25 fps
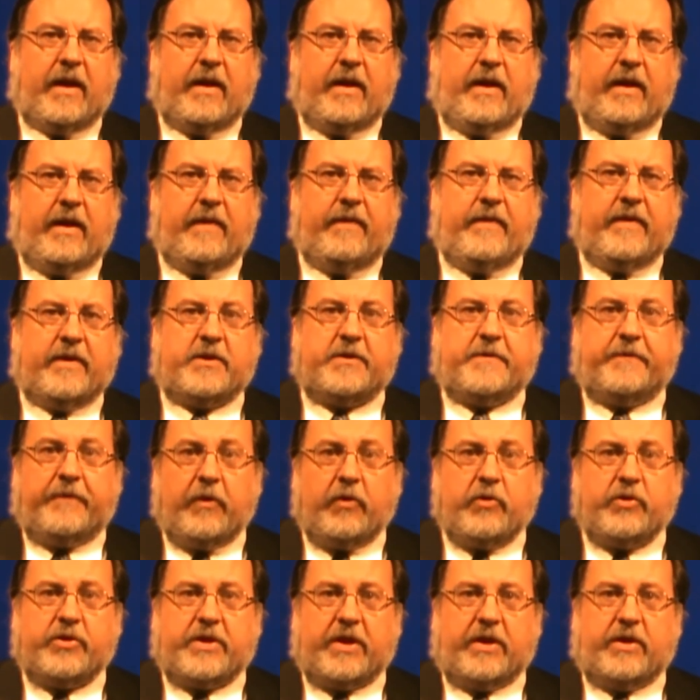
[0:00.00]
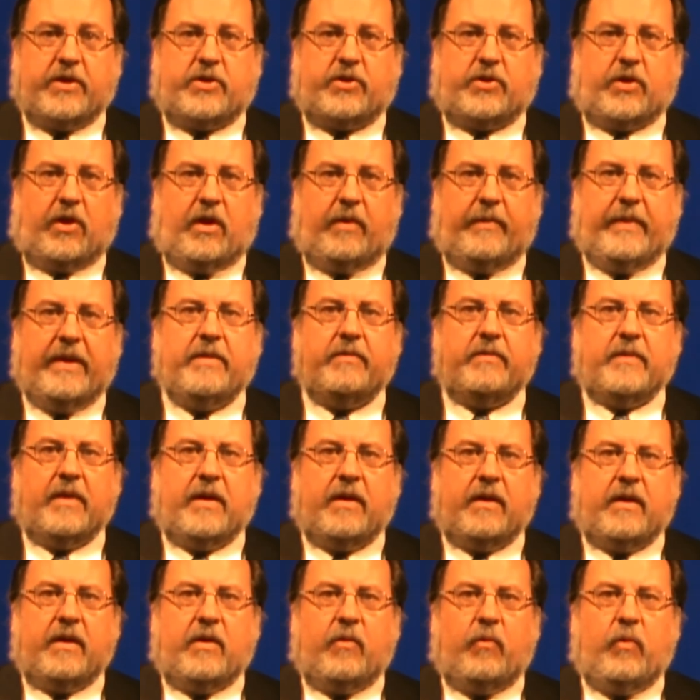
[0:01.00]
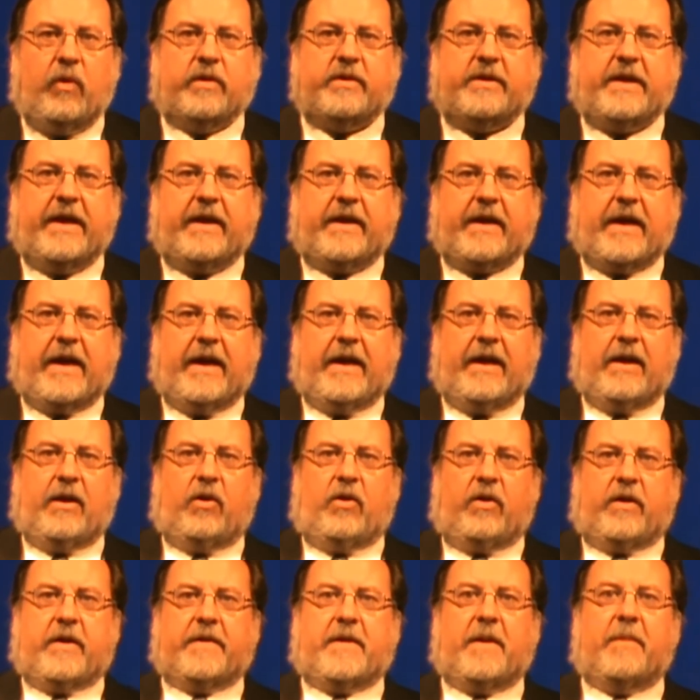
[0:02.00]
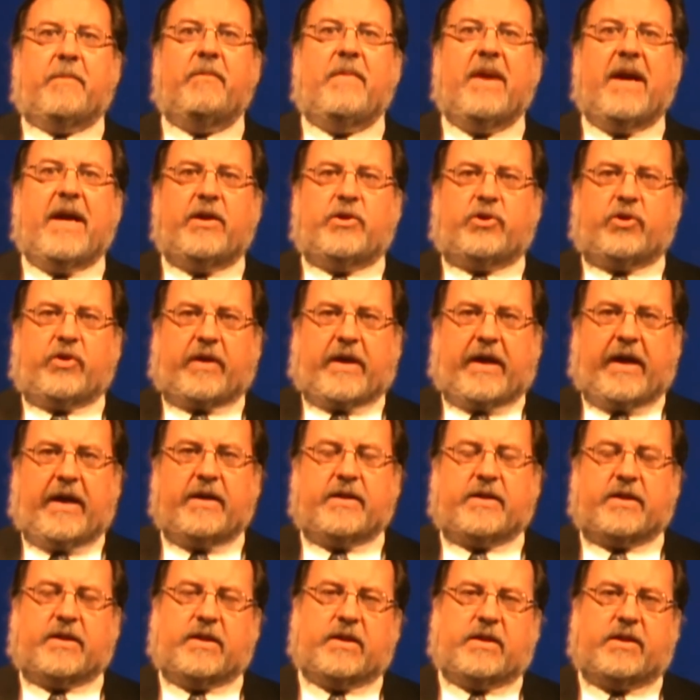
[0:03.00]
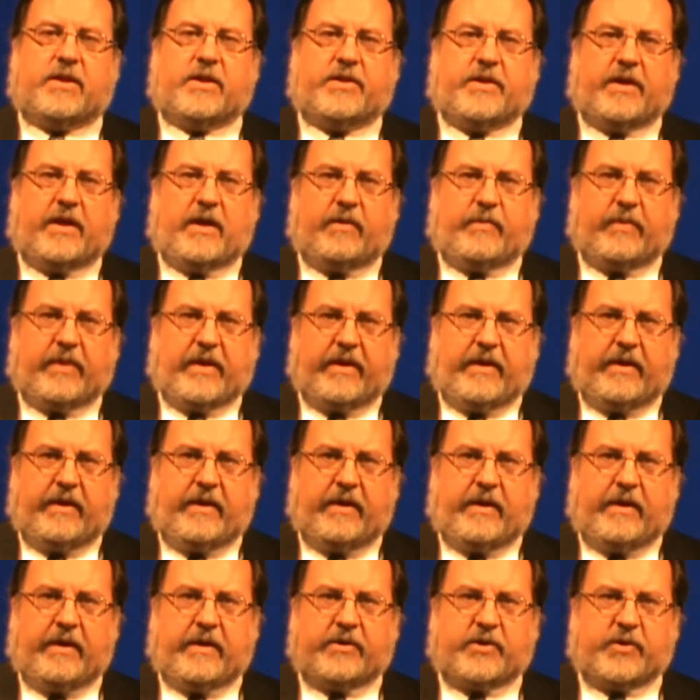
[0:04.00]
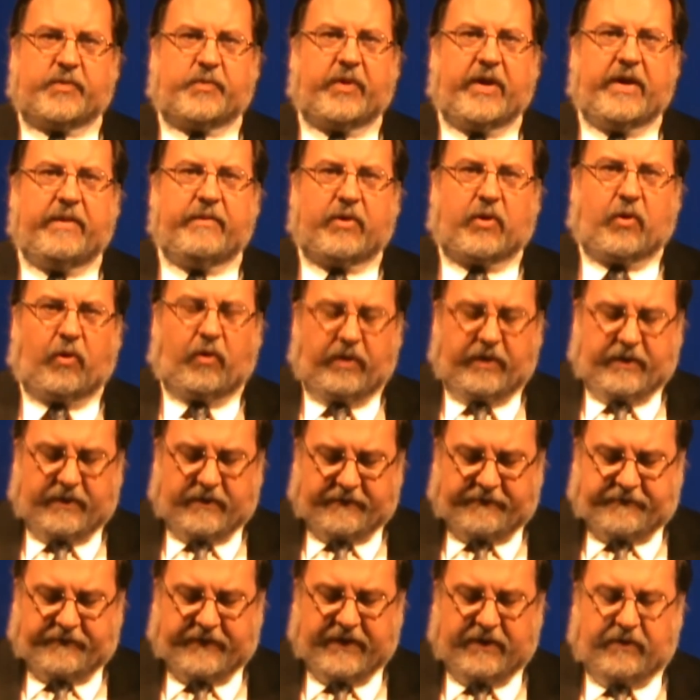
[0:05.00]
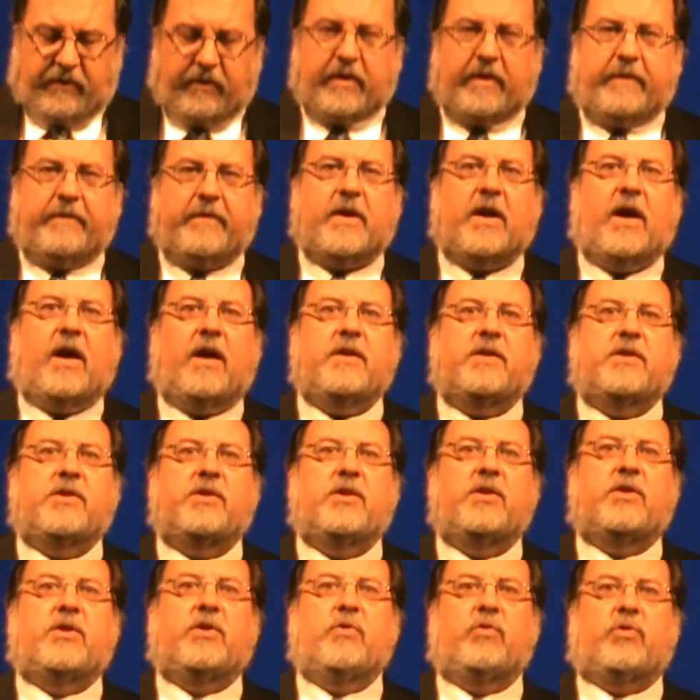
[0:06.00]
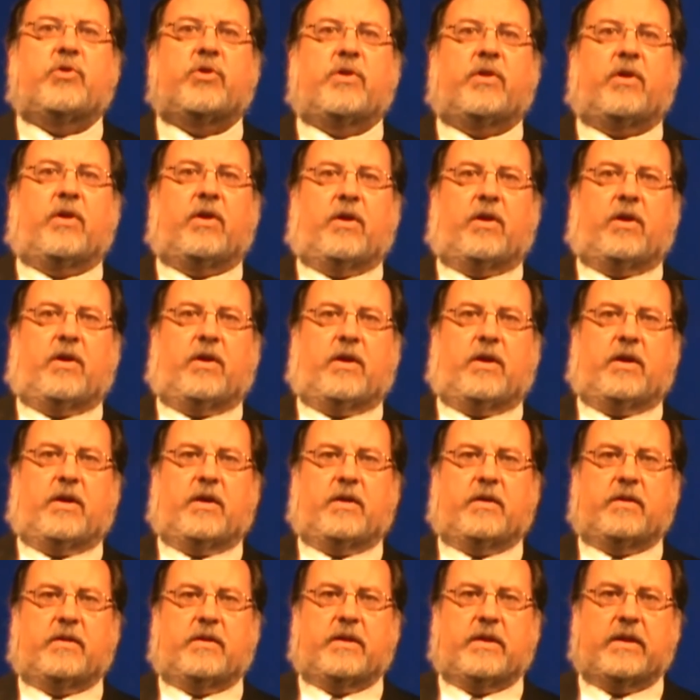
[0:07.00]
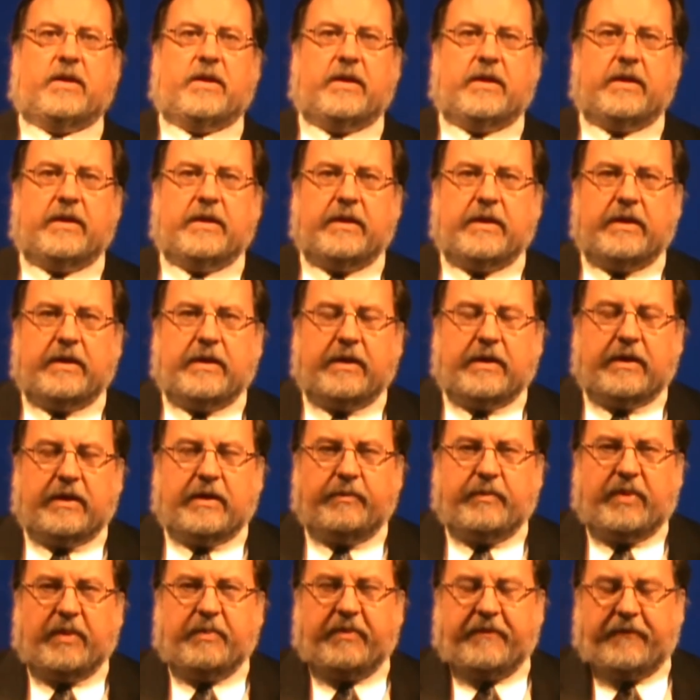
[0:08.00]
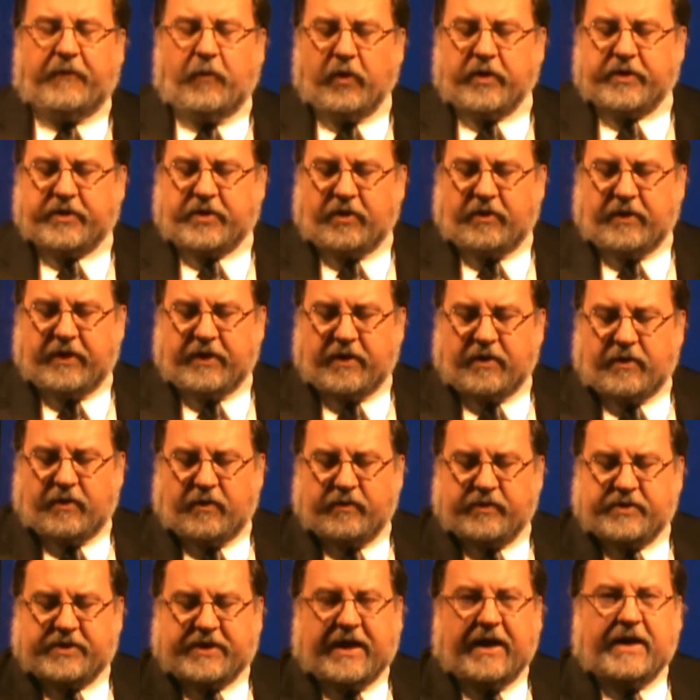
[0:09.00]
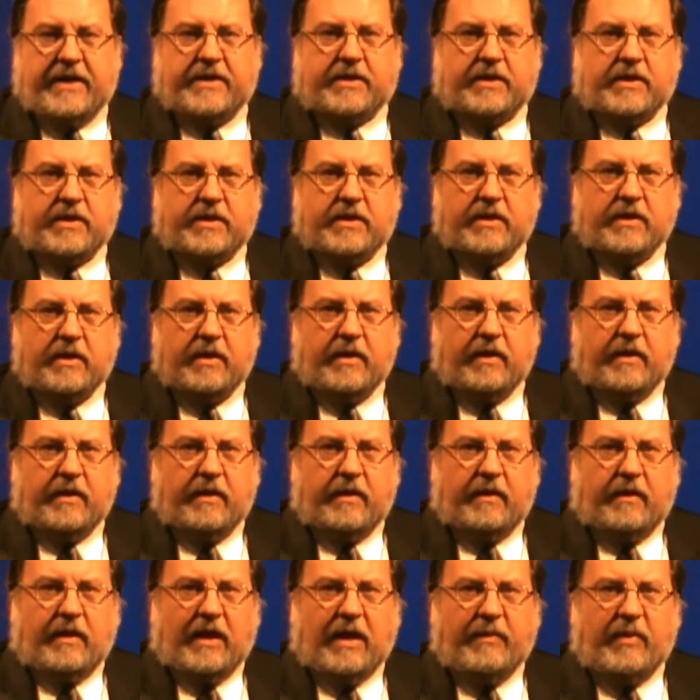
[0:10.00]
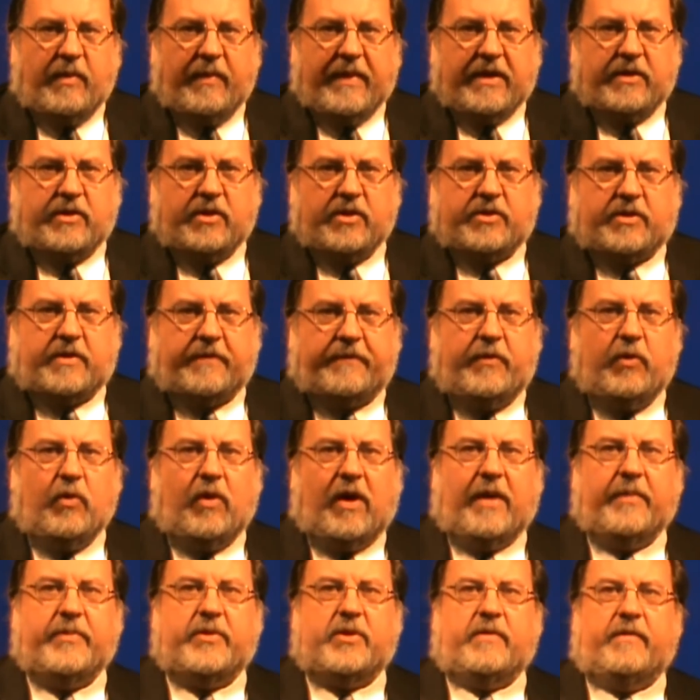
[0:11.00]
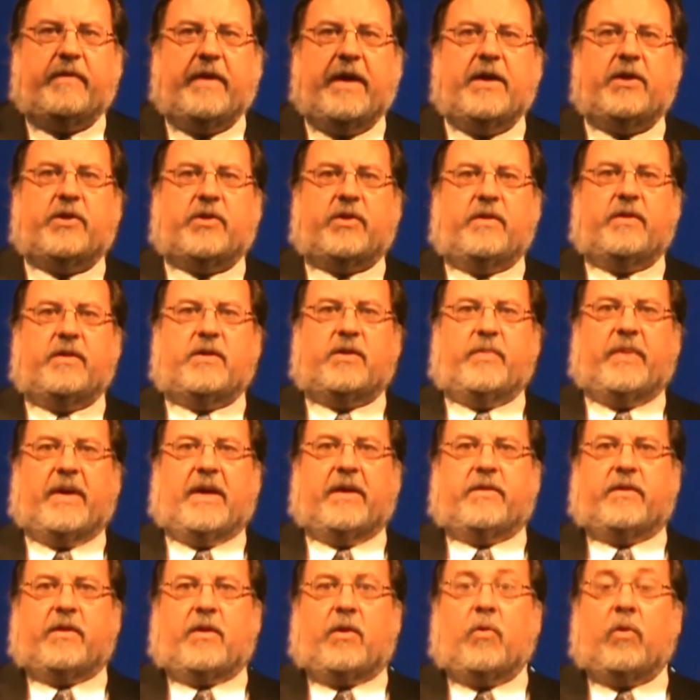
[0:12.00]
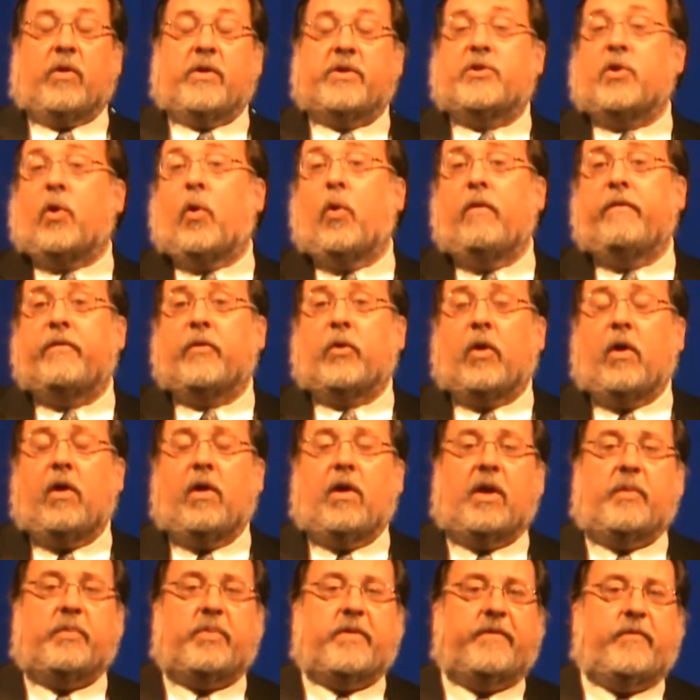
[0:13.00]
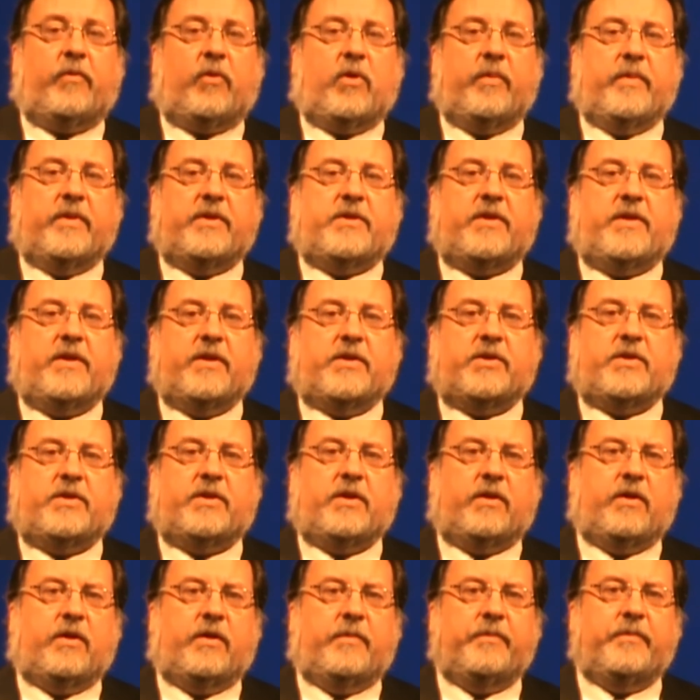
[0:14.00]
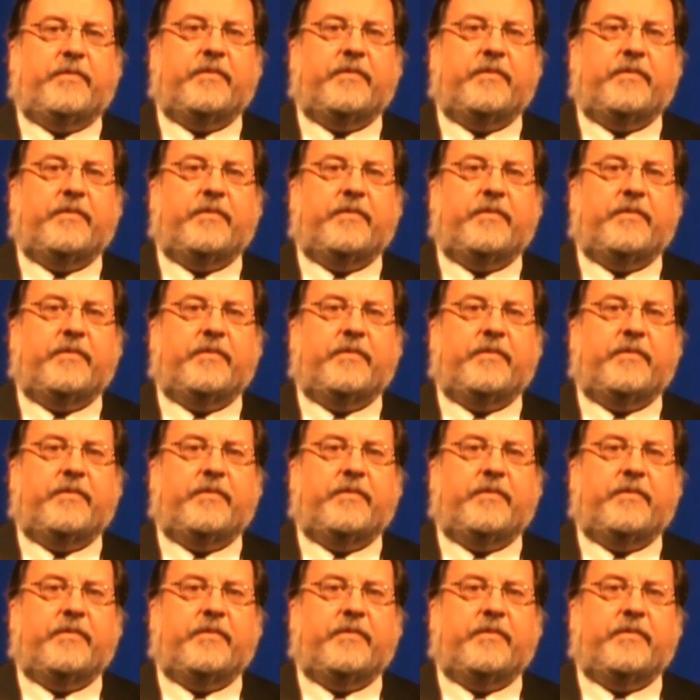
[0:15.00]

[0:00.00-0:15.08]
In this first installment, we'll take a look at the major cases decided by the Supreme Court in the field of constitutional law. But before turning to those cases, let me make just a few observations about the Court's overall performance this term.